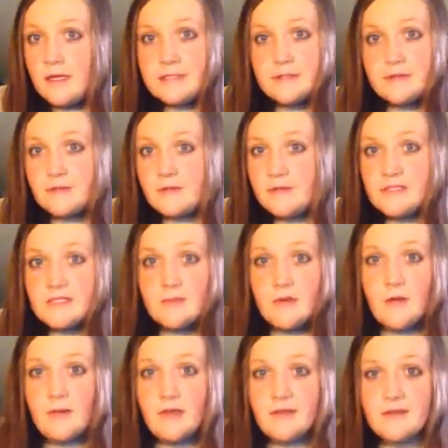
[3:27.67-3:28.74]
Don't use
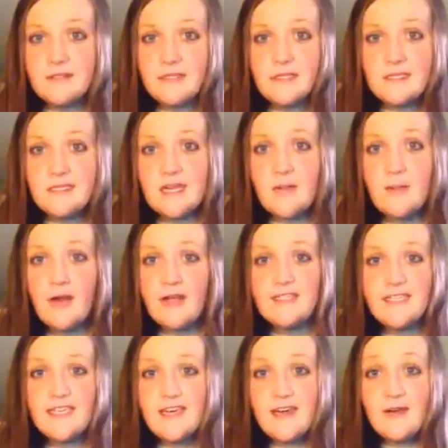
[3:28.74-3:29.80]
small wheels. It's a terrible
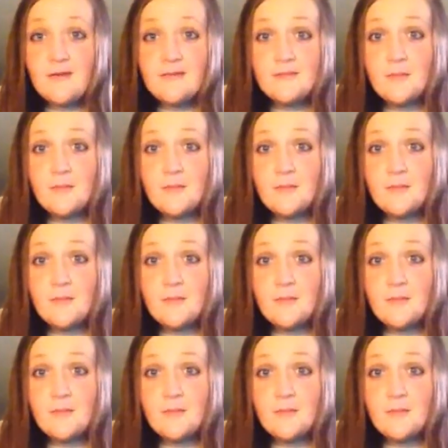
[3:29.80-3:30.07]
idea.